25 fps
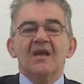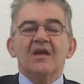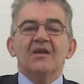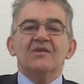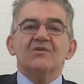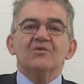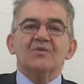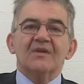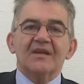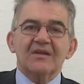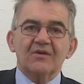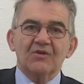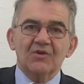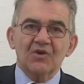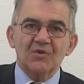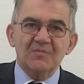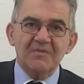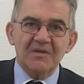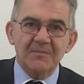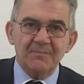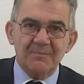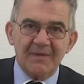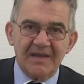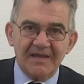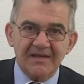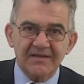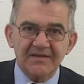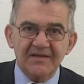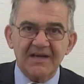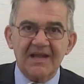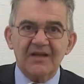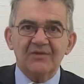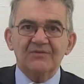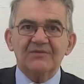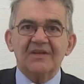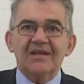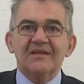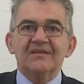your economic
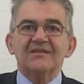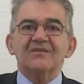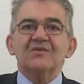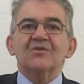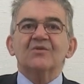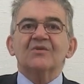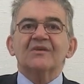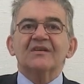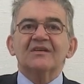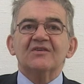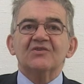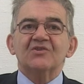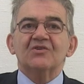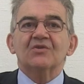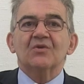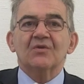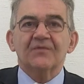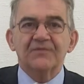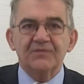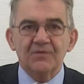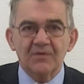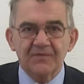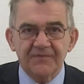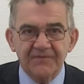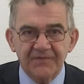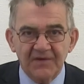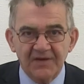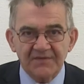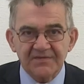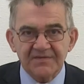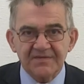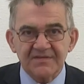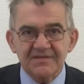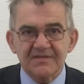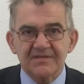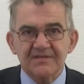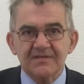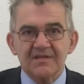background and the origin of your
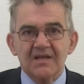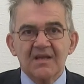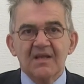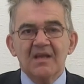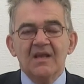funds.